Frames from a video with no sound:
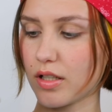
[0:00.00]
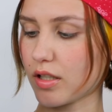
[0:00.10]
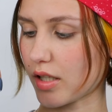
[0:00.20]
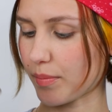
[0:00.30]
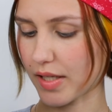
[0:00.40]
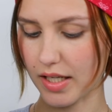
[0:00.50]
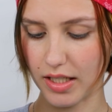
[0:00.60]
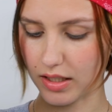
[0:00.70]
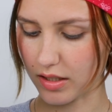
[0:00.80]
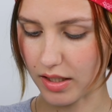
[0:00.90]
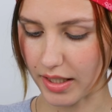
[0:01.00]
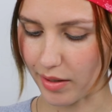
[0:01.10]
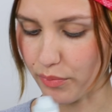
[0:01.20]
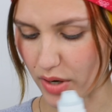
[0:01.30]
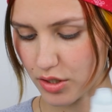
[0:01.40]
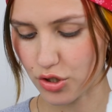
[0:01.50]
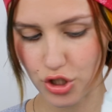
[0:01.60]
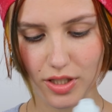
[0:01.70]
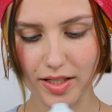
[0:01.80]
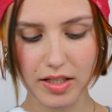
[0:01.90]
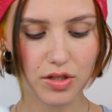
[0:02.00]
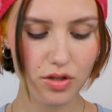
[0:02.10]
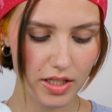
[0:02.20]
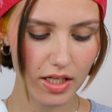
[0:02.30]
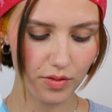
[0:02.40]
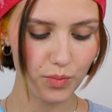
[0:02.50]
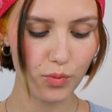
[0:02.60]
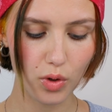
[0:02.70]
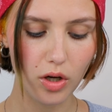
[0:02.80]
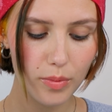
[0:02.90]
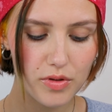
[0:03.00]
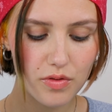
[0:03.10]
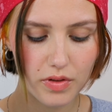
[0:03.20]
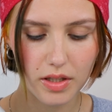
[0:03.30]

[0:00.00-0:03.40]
uh, applying like a bunch, like literally almost